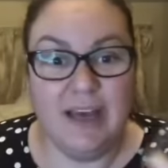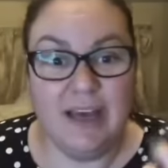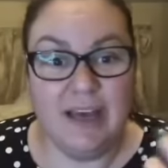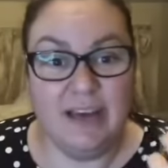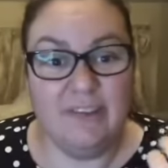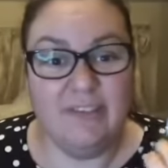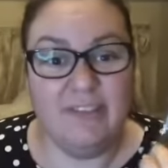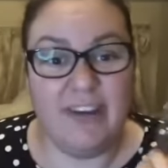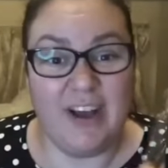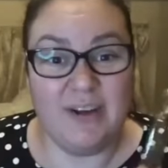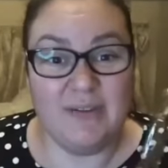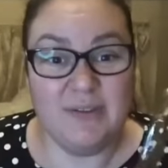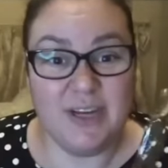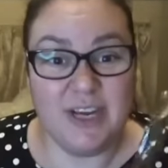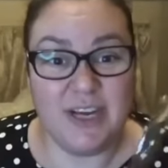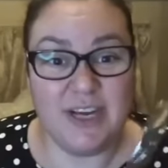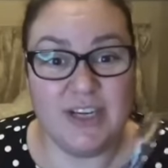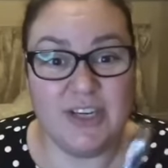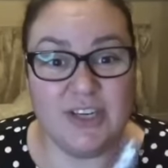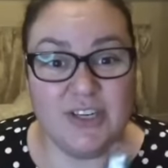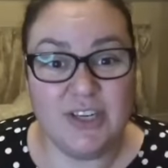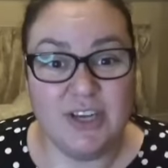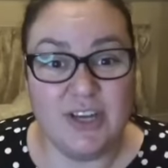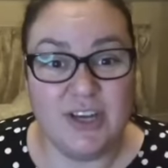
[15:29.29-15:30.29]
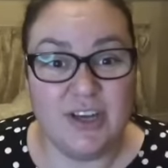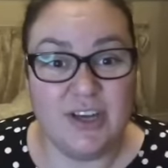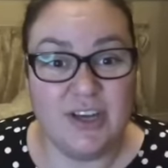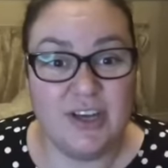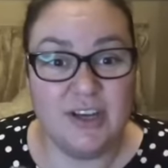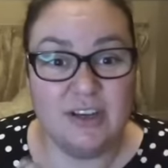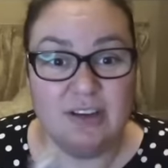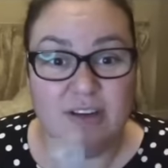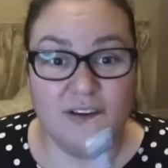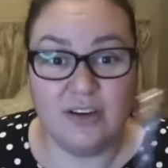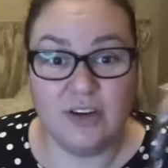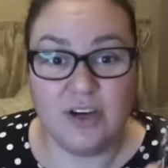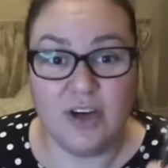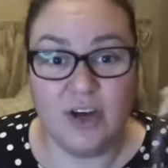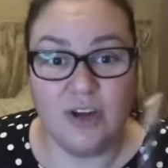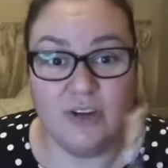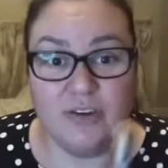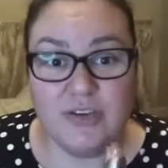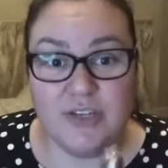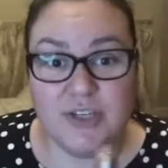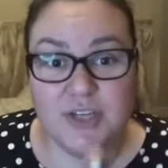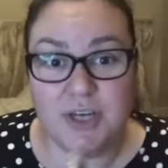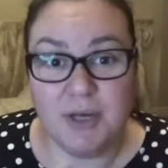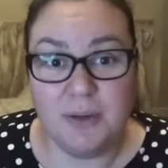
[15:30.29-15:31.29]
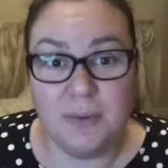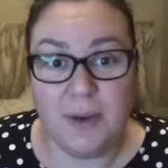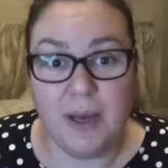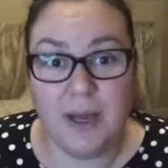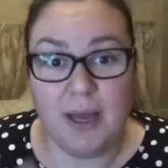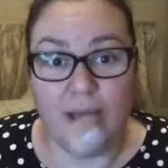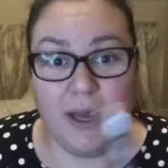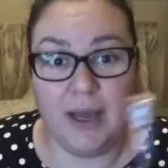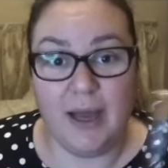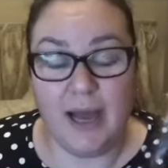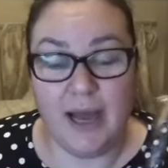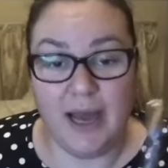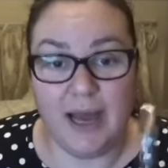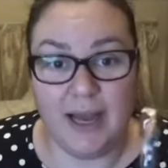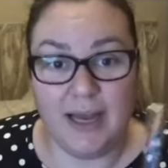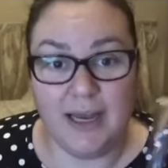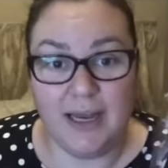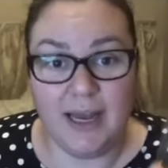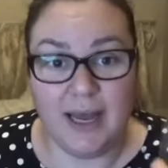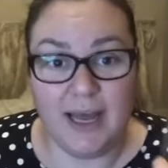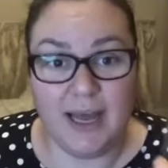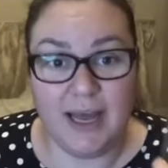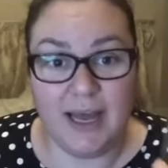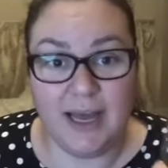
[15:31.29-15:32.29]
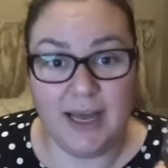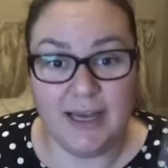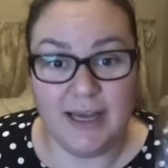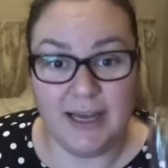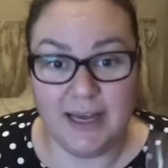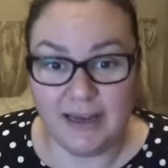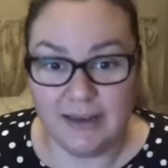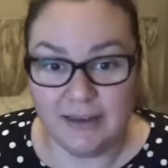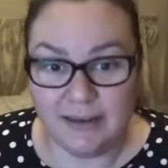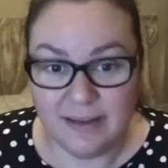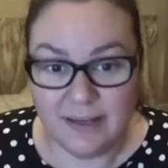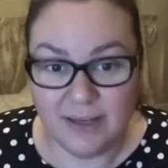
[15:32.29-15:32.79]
foundation, contour, highlight,